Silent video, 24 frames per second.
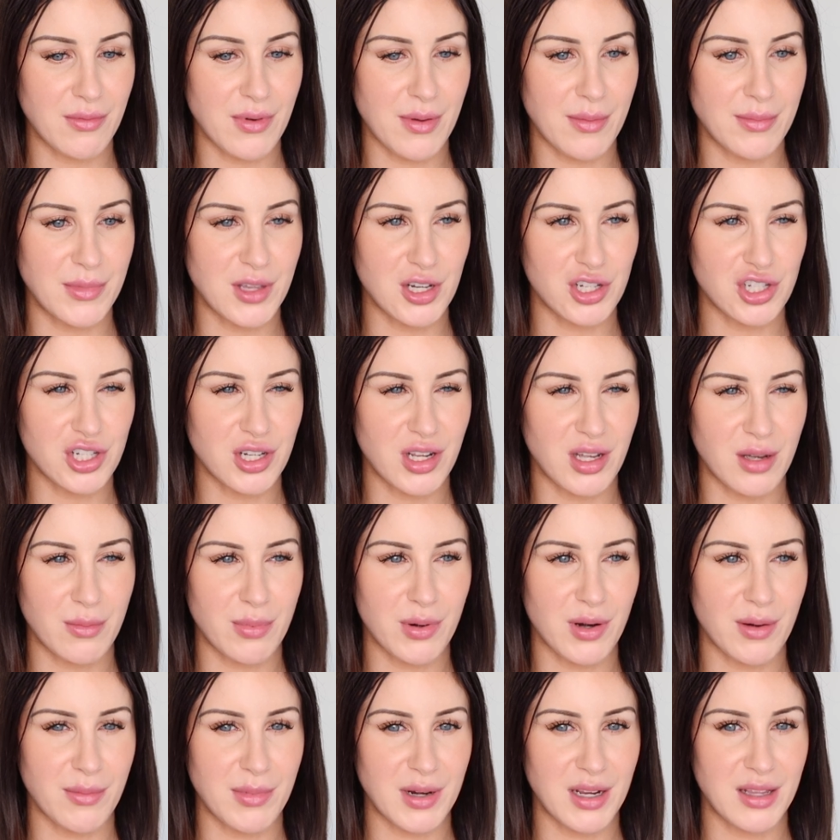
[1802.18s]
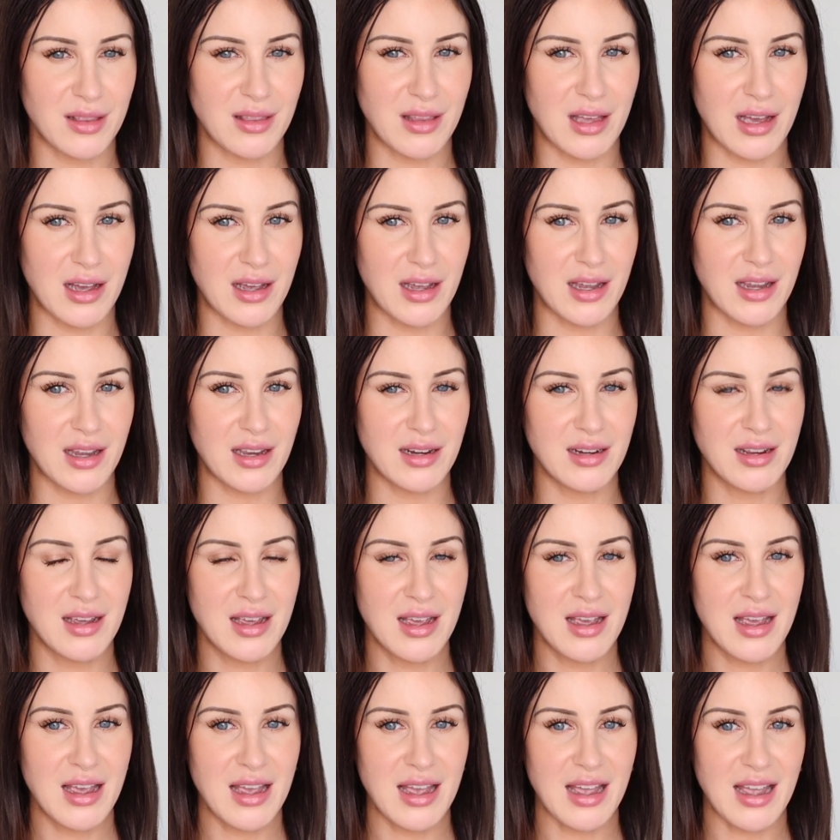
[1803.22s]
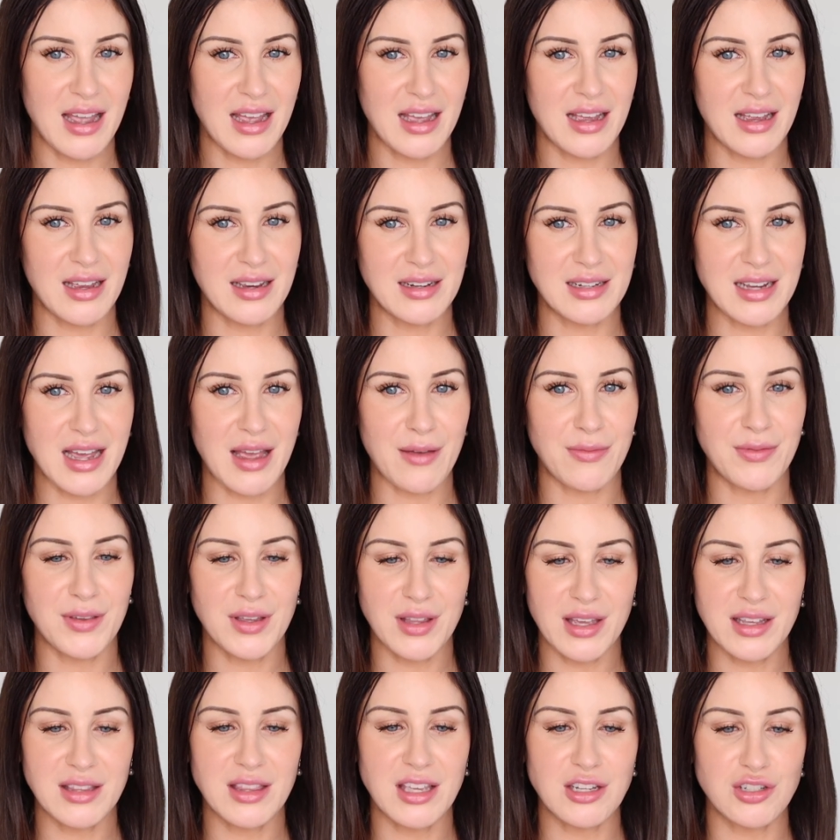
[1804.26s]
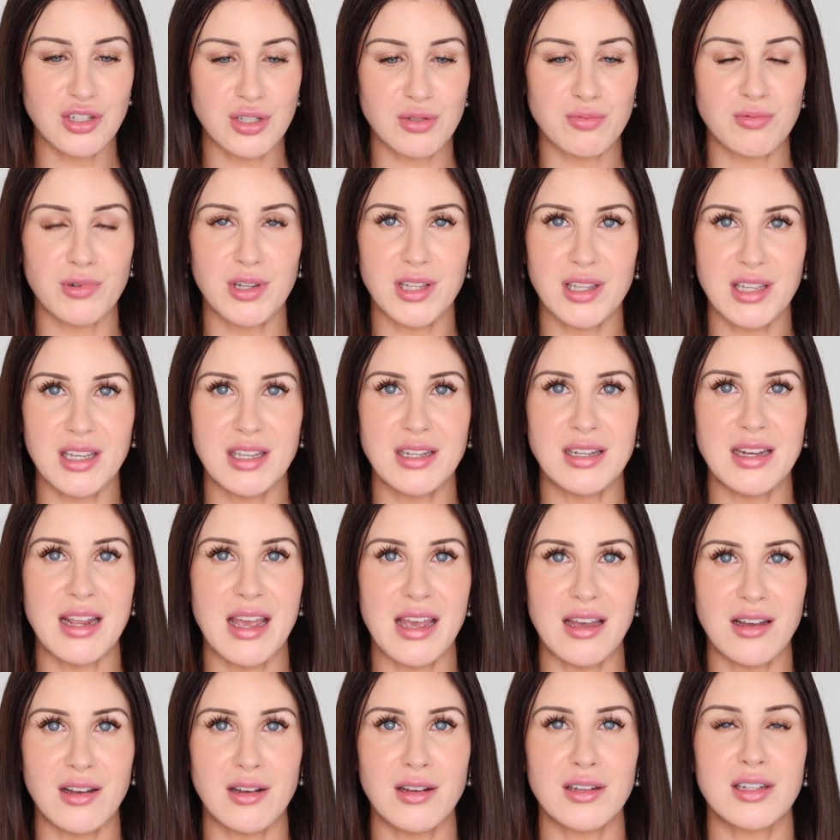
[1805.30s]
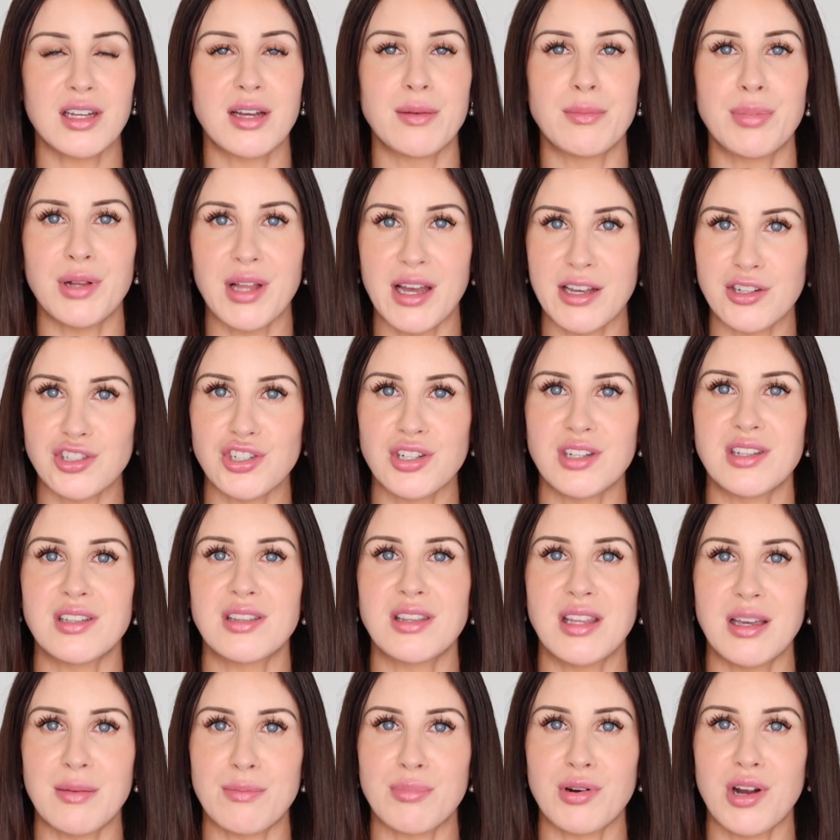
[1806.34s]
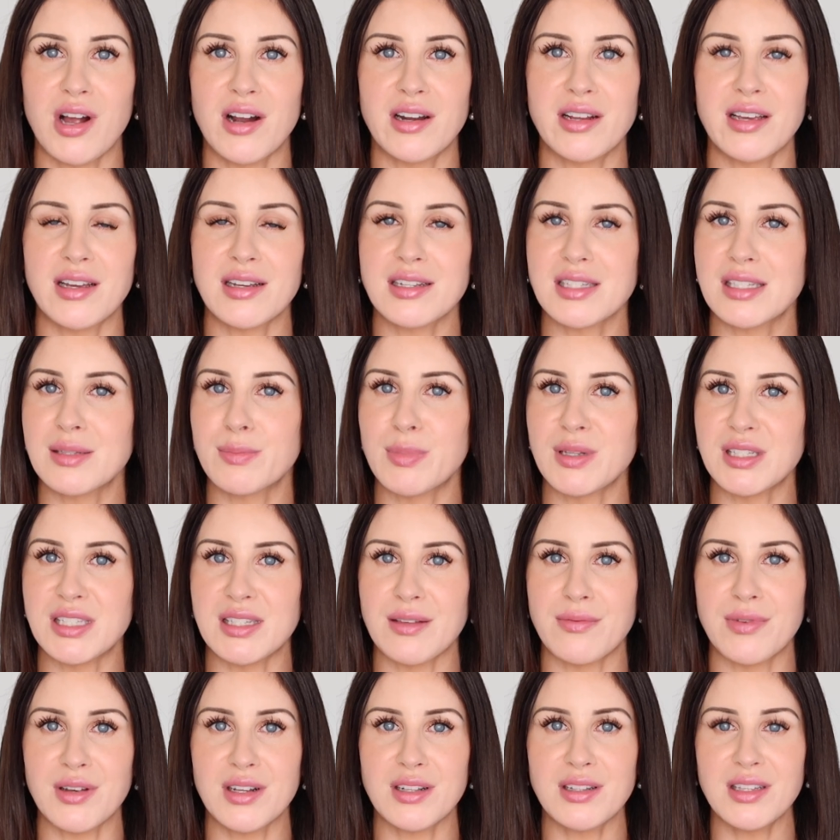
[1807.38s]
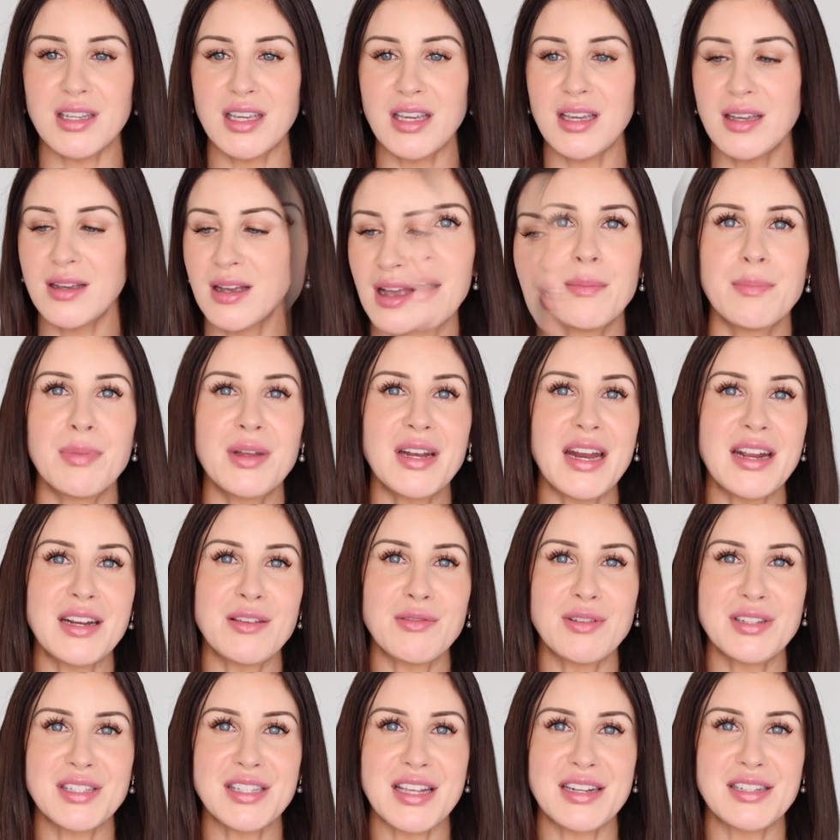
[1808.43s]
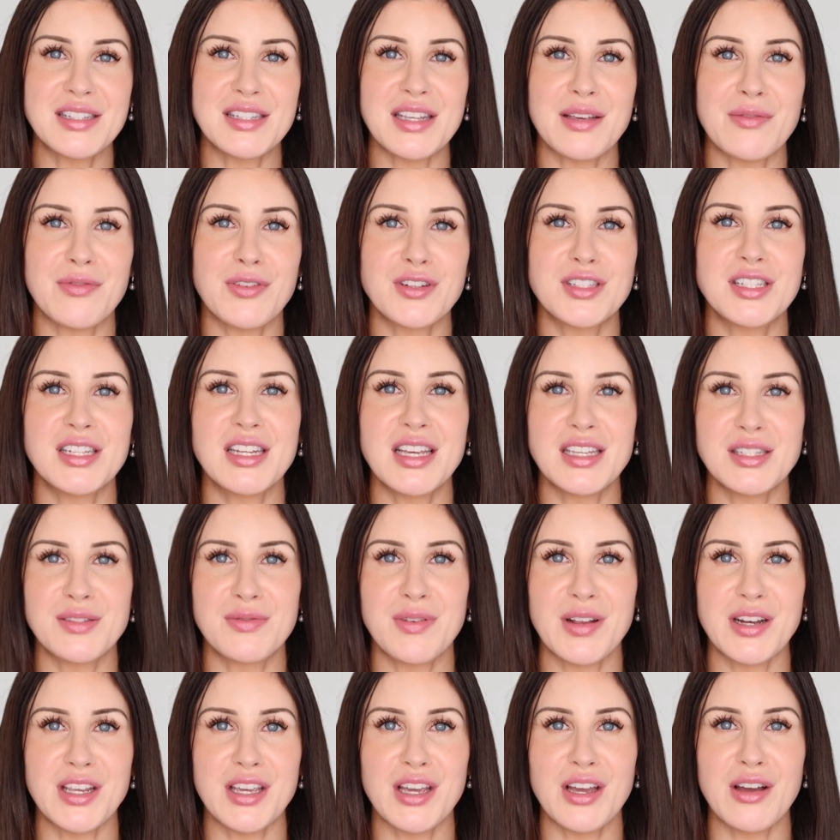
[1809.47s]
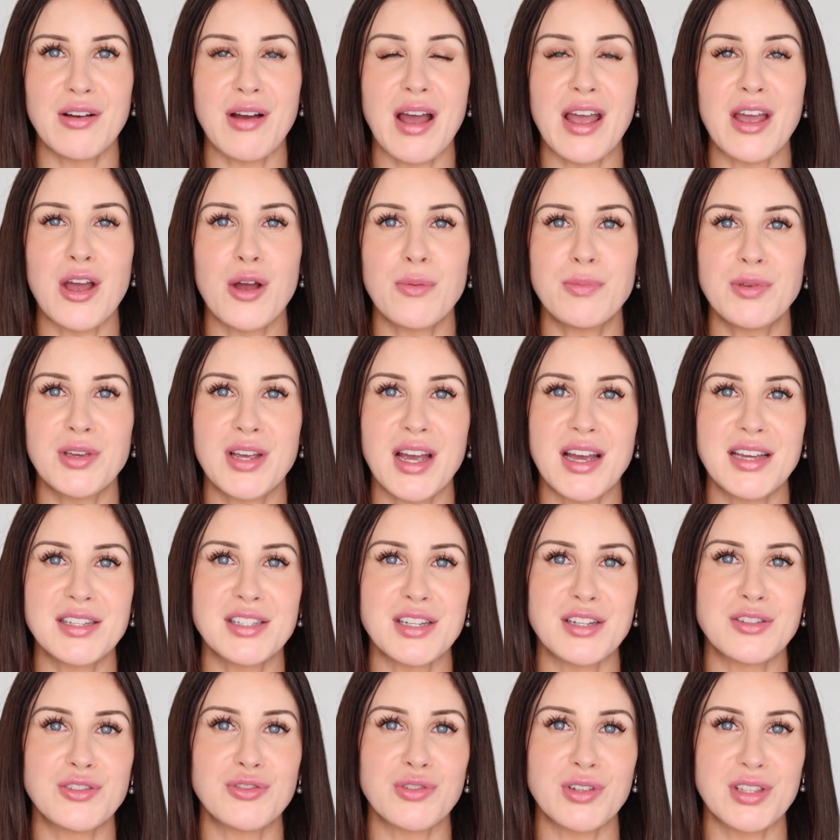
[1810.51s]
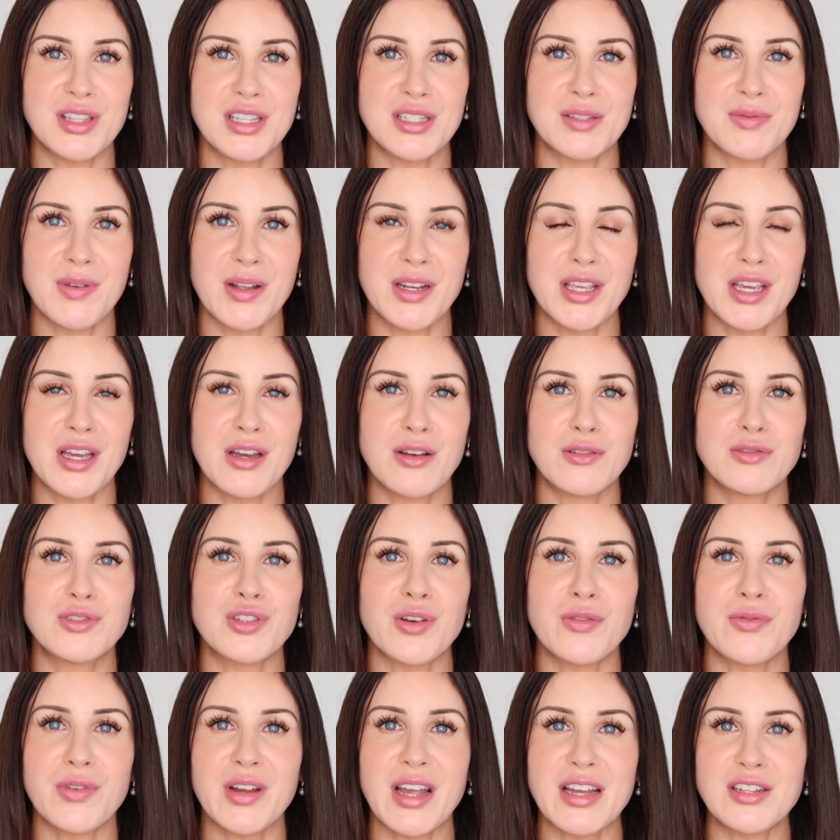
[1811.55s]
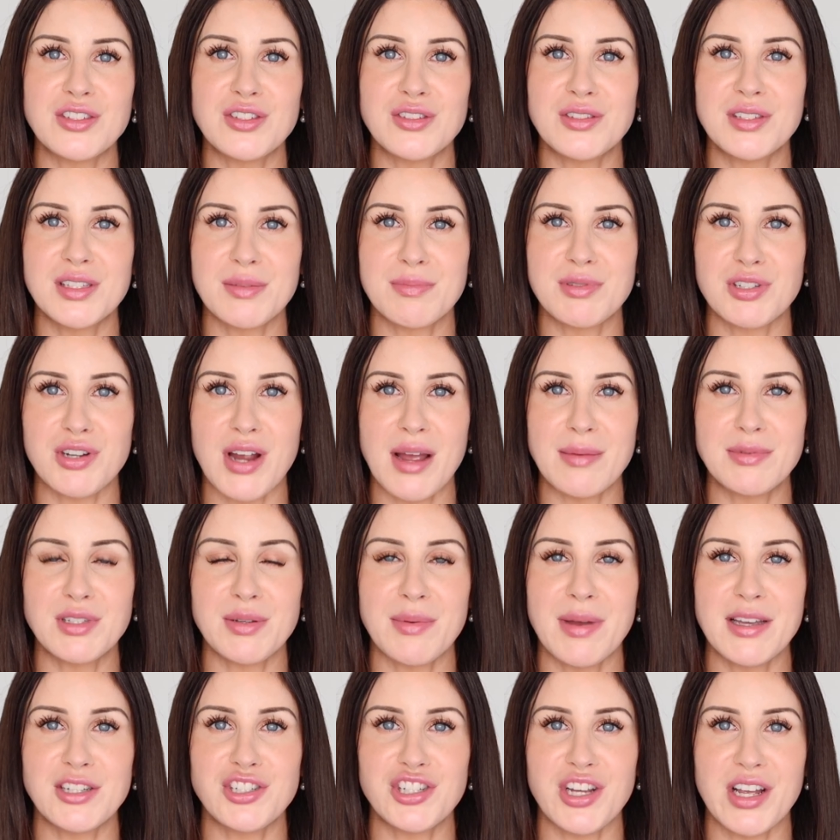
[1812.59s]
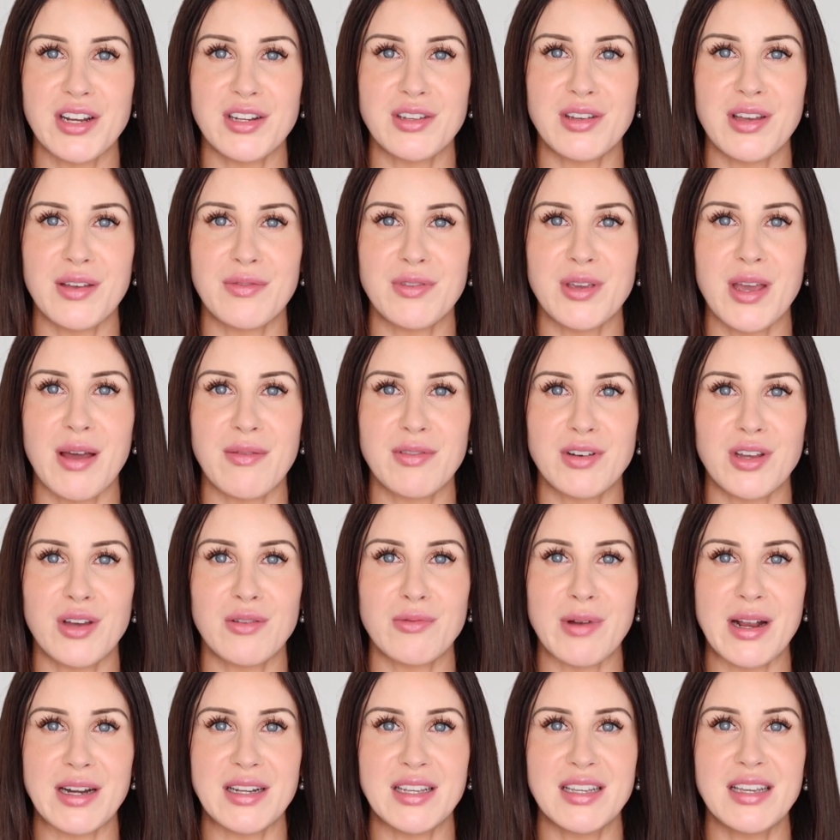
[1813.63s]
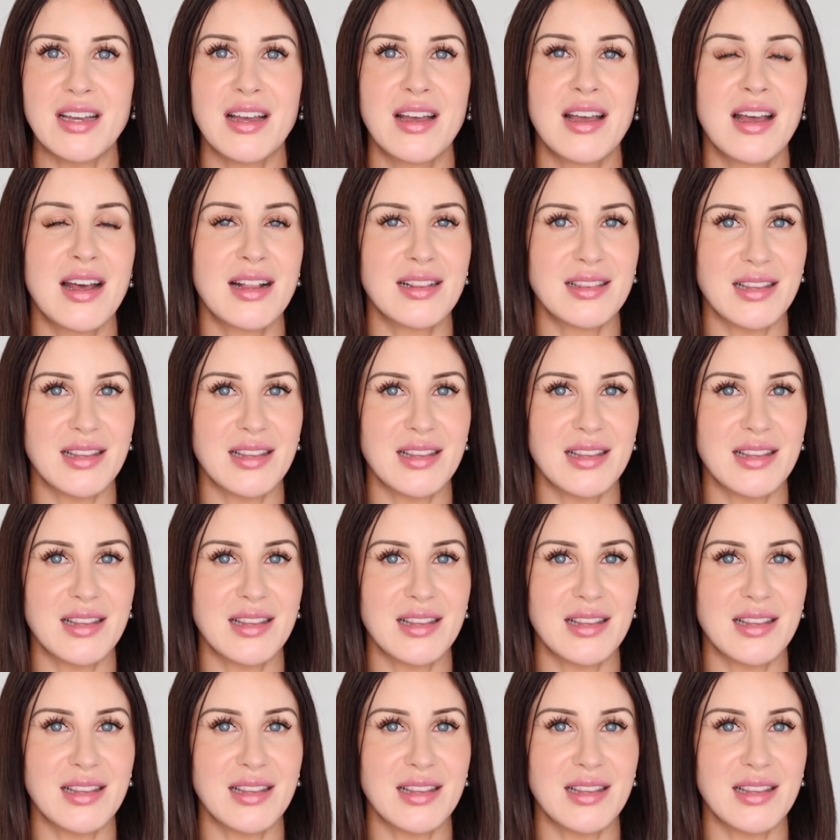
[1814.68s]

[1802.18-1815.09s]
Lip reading: from the Chanel Permanent line, and I feel like they just really nail complexion and lip products specifically. But anyways, that is it for today's video. I hope you guys enjoyed this video. Don't forget to subscribe to my channel if you haven't already.